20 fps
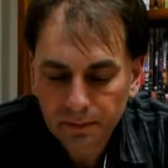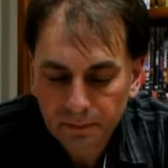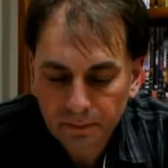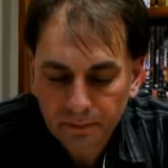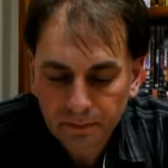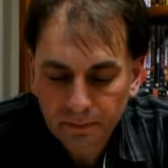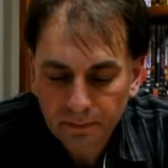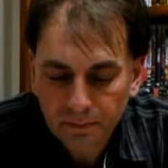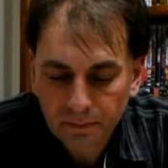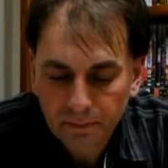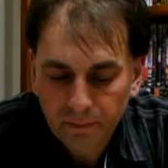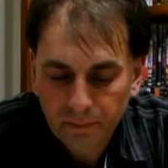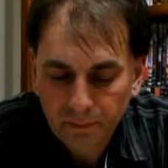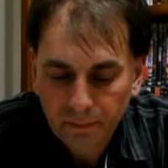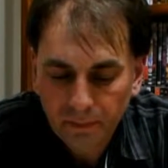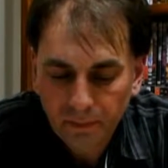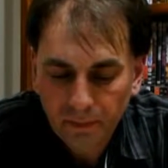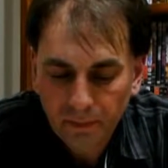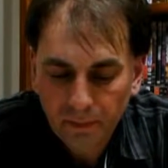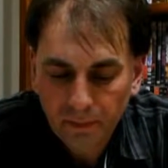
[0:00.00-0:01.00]

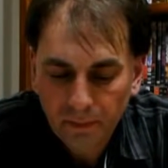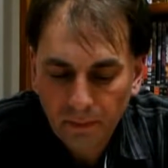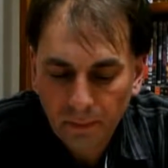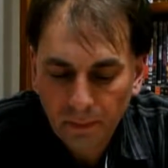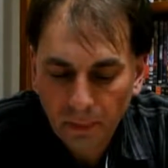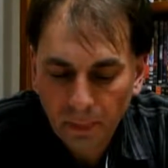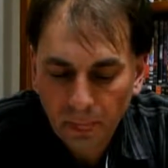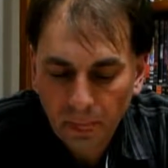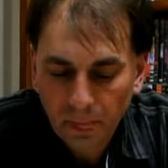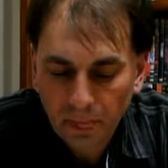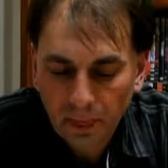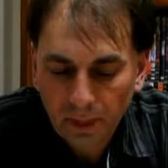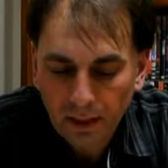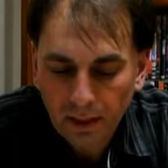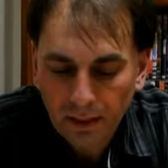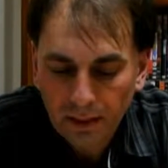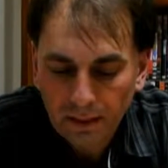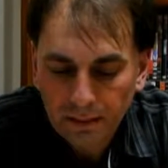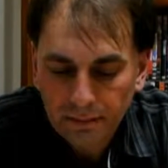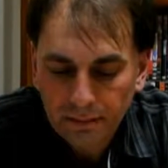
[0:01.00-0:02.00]

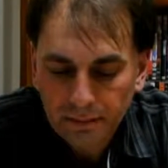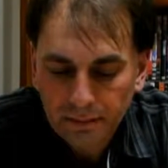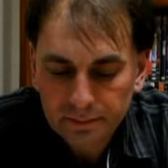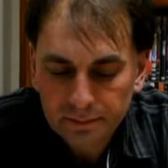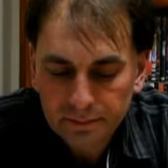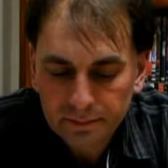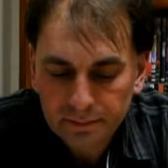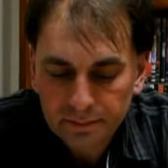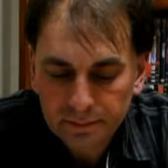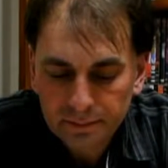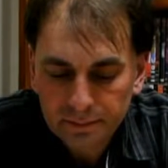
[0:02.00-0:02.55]
[no speech]